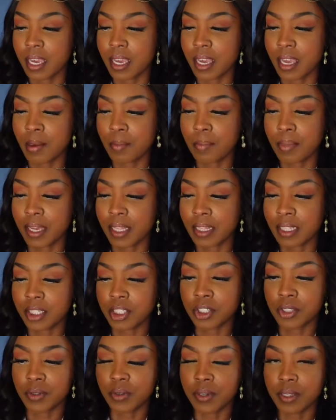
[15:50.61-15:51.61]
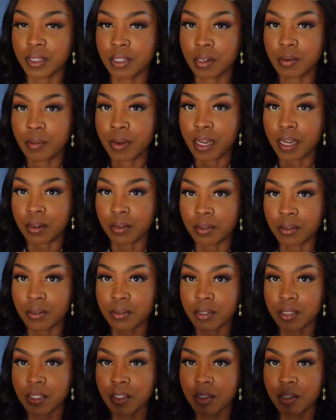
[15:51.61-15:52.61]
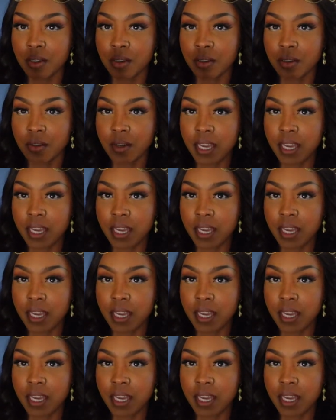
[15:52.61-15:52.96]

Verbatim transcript: embellished on their bottles, you know,